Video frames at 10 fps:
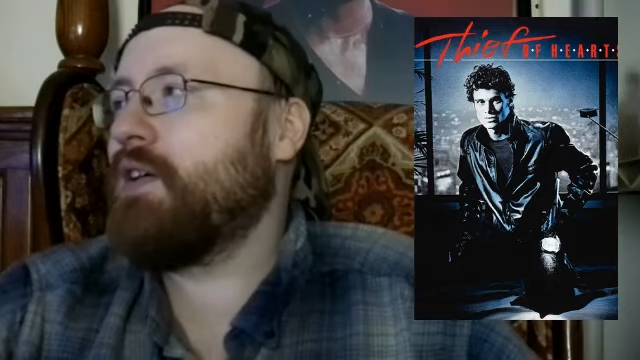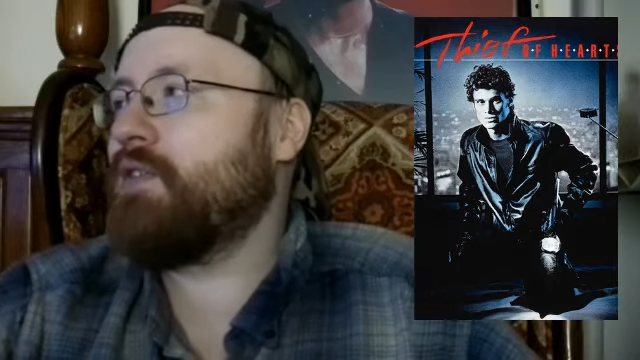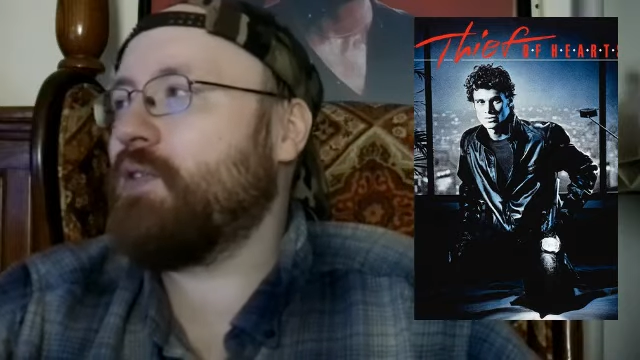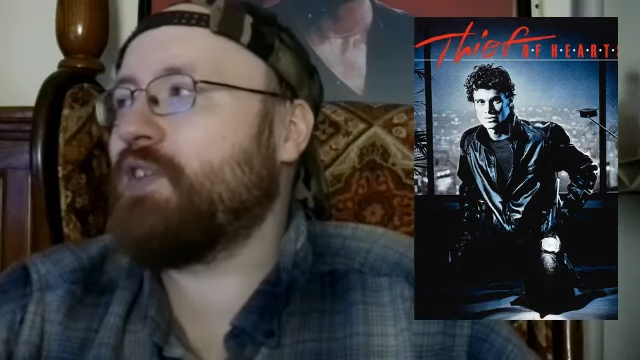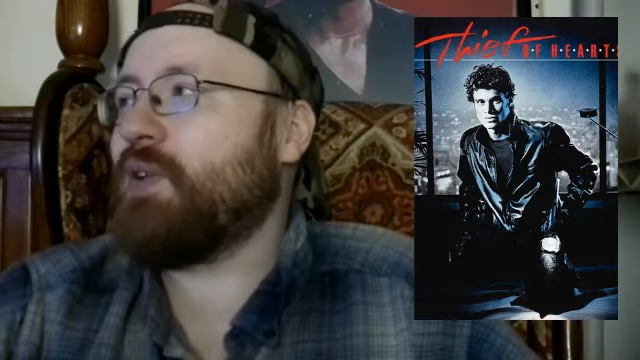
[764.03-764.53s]

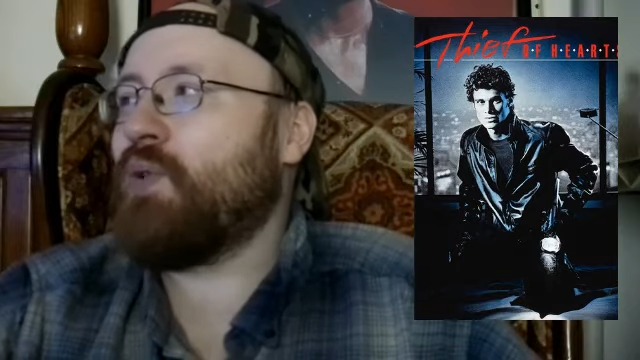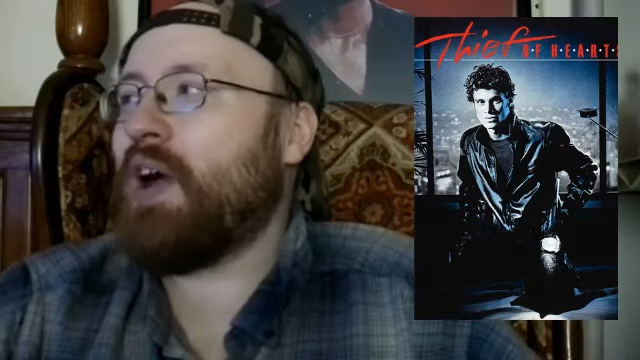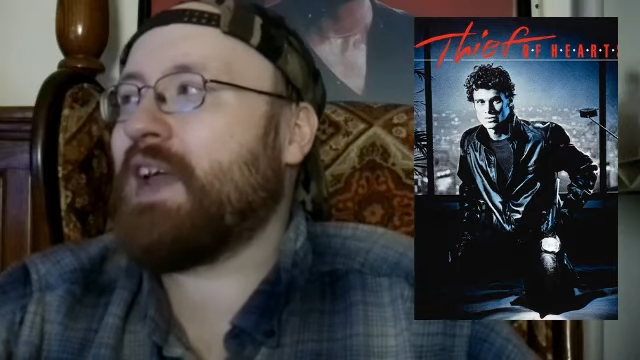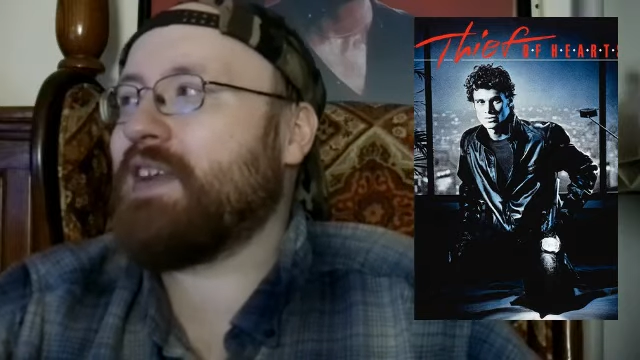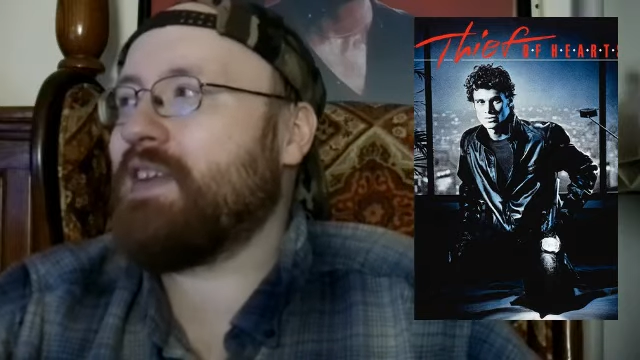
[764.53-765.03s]
So it's like, well,
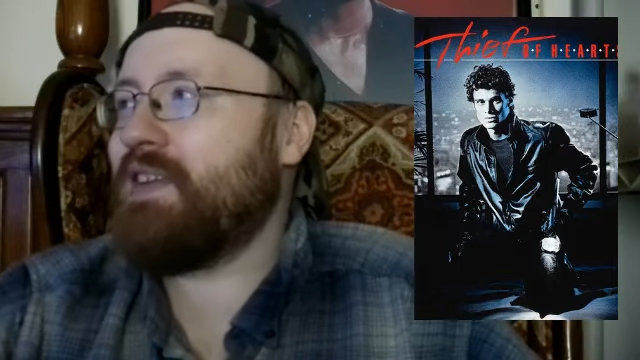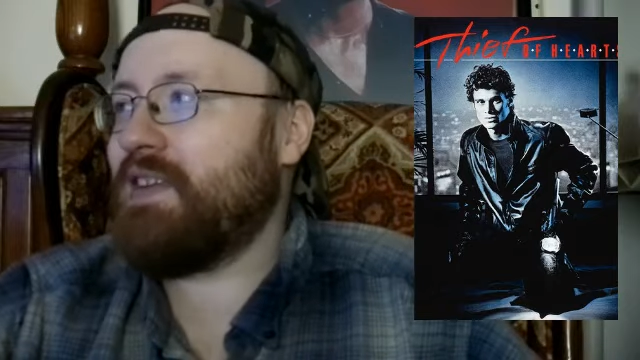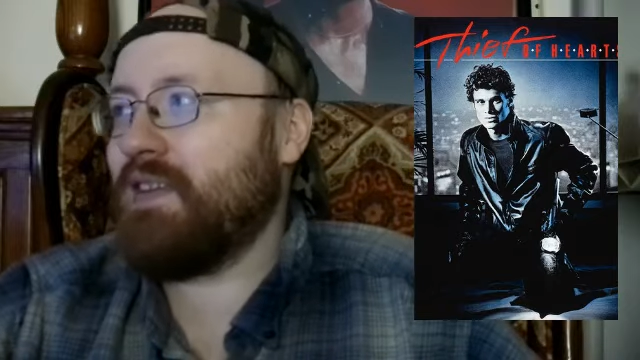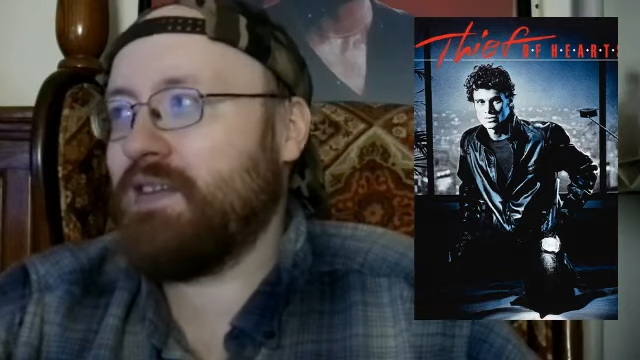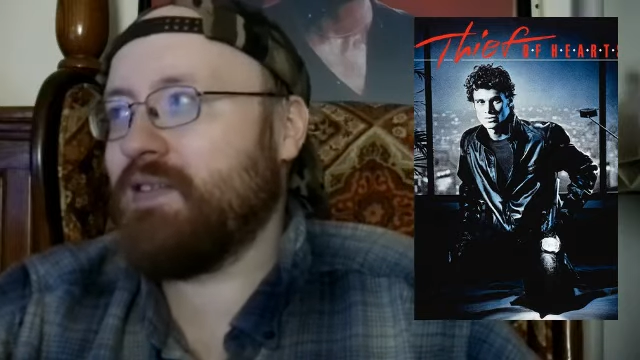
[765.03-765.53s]
I
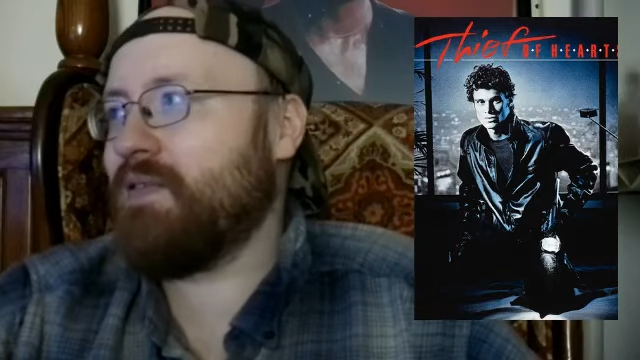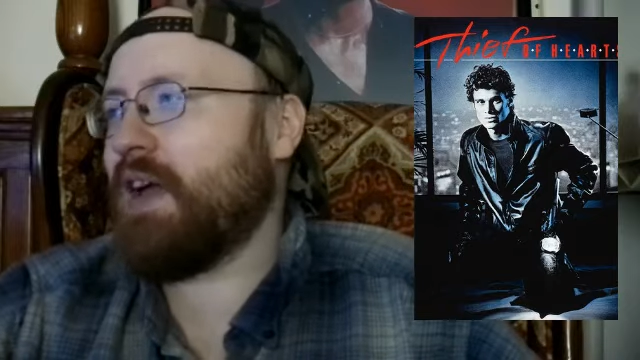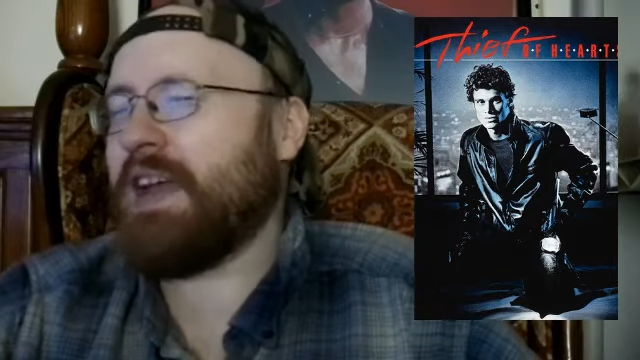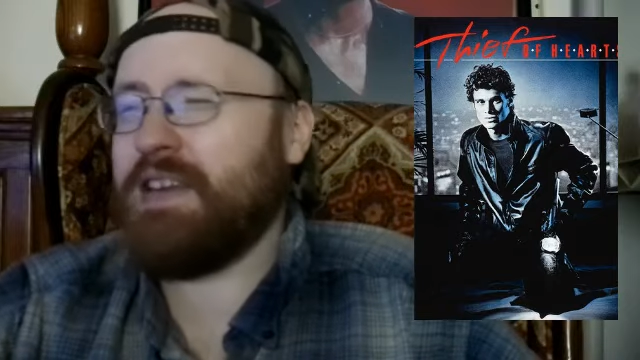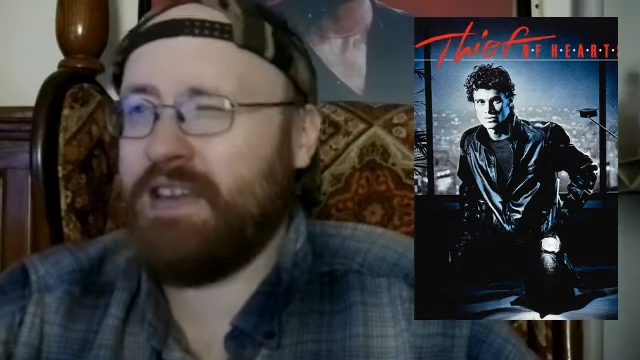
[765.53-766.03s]

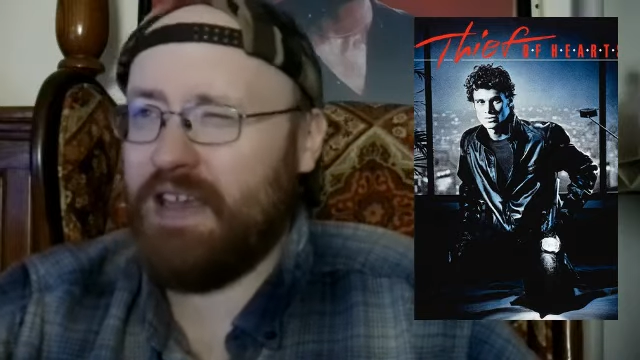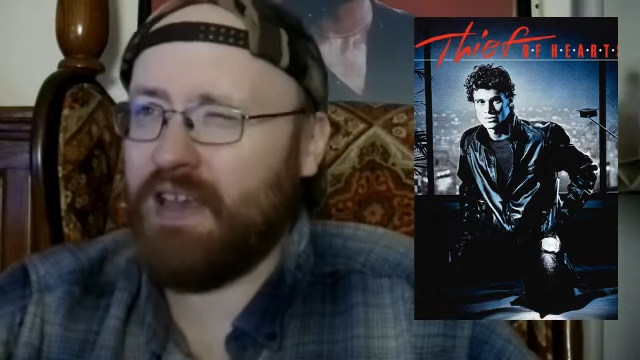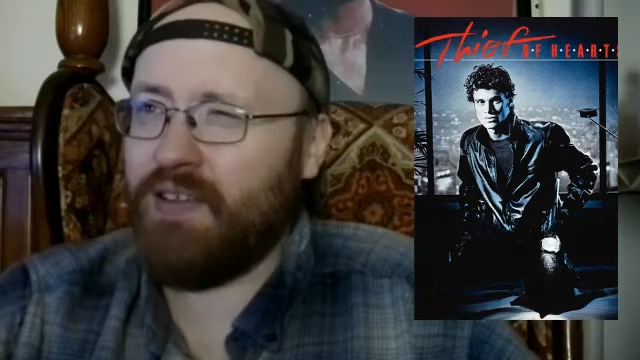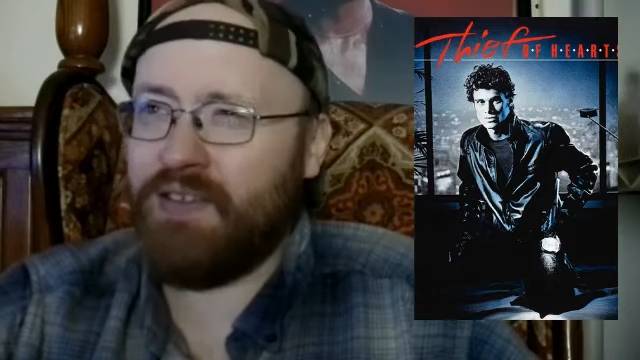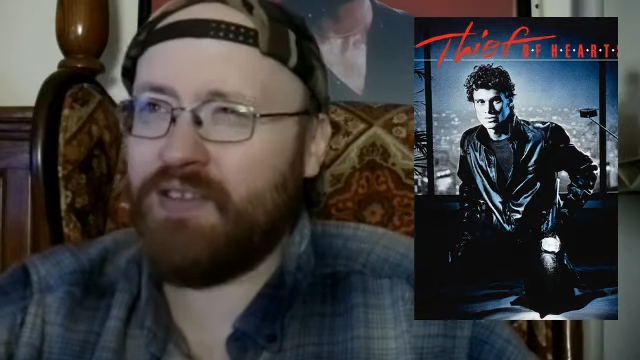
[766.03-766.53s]

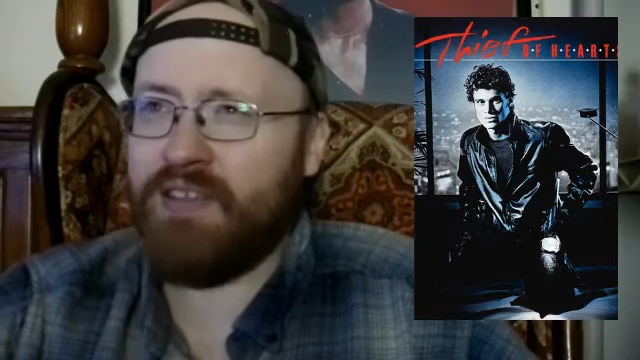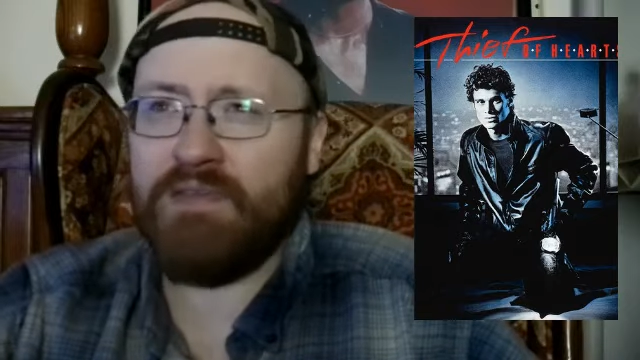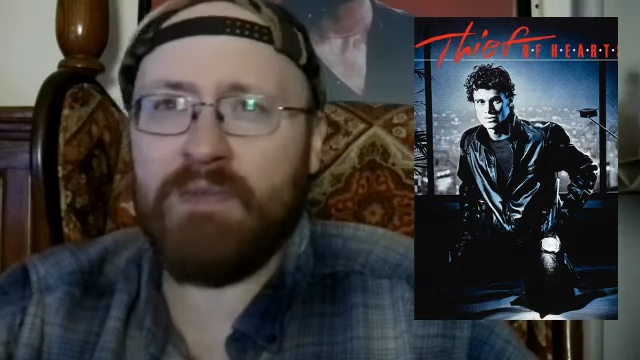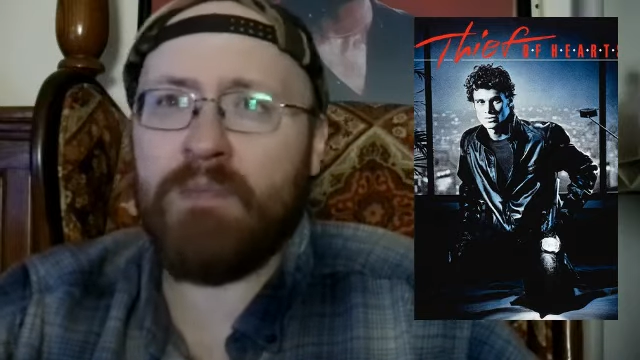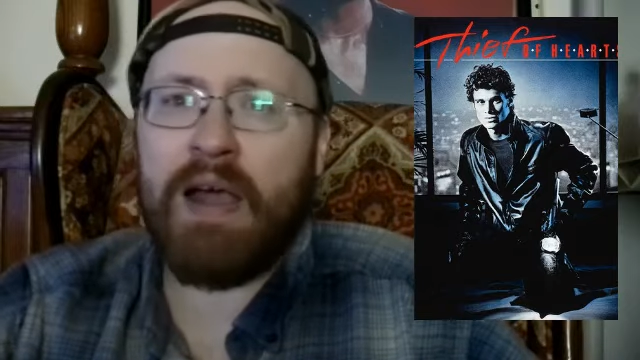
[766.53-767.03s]
guess
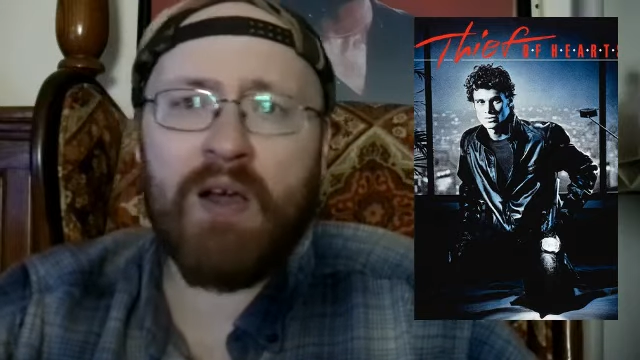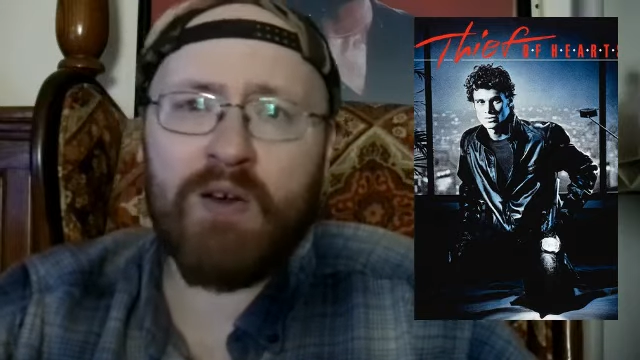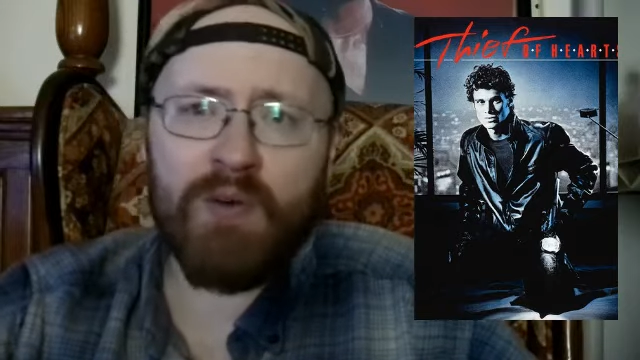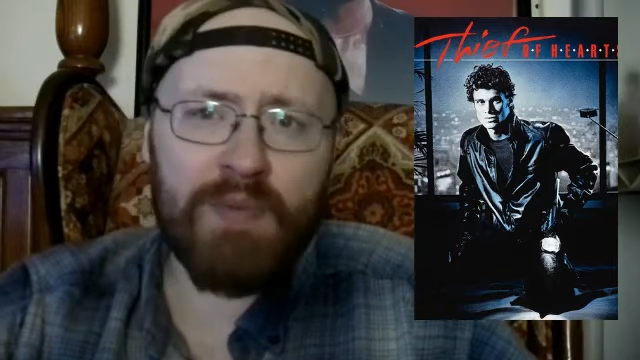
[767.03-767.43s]
Steven Bauer,